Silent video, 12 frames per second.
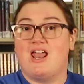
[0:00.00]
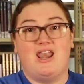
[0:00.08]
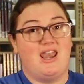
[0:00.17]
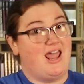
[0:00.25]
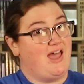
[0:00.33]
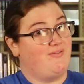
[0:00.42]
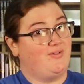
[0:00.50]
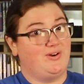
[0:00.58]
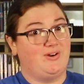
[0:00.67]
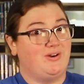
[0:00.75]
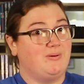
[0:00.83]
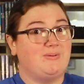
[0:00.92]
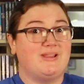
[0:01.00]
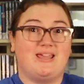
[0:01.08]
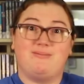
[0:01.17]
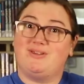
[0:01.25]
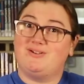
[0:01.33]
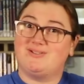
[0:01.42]
never
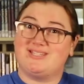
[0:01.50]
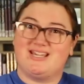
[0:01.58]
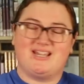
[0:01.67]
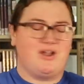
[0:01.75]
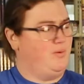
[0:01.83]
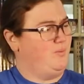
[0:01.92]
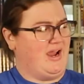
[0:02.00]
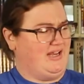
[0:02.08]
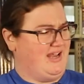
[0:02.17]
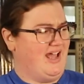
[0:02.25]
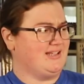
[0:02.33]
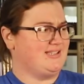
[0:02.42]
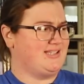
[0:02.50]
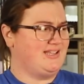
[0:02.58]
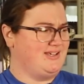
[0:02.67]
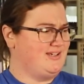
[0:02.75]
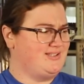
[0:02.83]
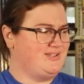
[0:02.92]
play music right next to
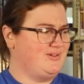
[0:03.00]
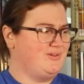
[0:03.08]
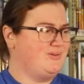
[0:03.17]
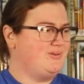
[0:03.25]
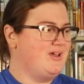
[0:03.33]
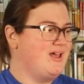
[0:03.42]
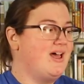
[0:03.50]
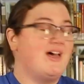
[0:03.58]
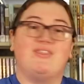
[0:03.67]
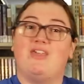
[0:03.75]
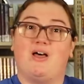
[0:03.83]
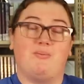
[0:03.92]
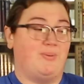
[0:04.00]
the zoo. They'll